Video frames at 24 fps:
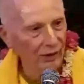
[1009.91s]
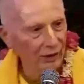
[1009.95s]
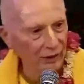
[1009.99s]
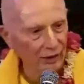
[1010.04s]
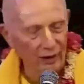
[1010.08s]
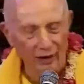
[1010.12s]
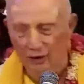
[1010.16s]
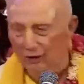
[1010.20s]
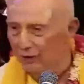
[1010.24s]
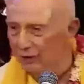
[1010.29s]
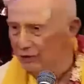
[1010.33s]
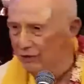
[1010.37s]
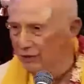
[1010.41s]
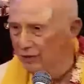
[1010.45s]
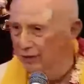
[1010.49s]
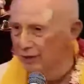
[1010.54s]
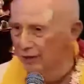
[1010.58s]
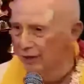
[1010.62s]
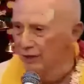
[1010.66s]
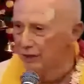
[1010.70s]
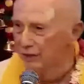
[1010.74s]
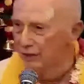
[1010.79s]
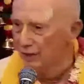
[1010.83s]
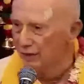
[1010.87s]
In other words, he
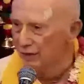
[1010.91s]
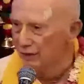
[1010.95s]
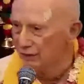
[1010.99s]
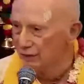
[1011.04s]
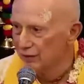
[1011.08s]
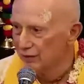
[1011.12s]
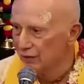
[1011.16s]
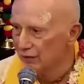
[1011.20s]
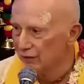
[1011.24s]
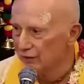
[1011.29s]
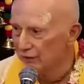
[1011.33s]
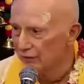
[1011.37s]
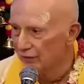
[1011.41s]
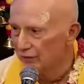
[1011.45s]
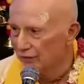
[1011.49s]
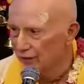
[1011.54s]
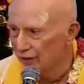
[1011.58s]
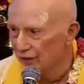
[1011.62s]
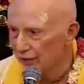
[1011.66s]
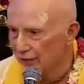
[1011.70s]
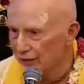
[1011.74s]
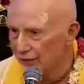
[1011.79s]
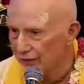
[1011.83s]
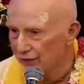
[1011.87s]
may dress in different
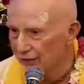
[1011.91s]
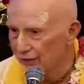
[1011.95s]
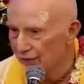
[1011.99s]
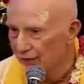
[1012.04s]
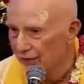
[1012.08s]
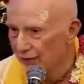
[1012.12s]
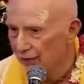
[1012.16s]
ways.